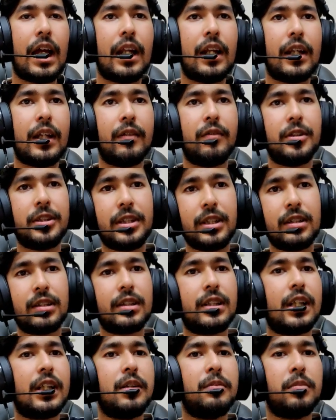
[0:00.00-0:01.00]
And every
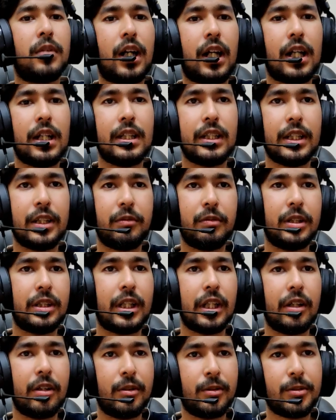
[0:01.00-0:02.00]
single game I lead with
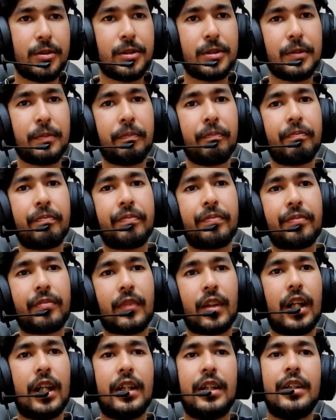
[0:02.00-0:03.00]
Gyarados,
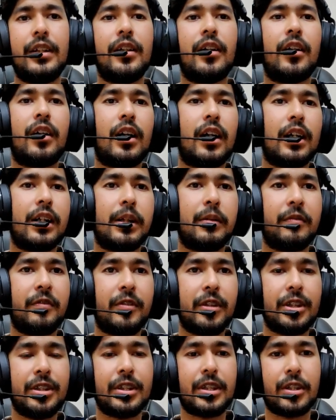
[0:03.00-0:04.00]
and here I
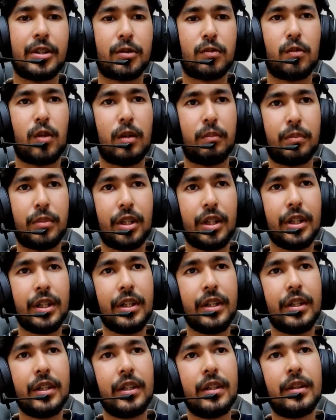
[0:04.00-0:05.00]
am facing a Swampert.
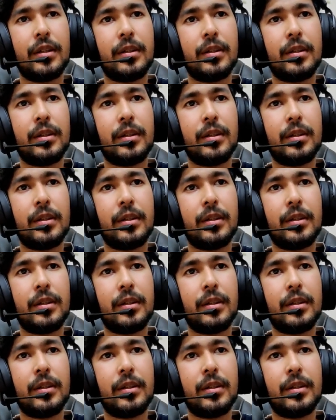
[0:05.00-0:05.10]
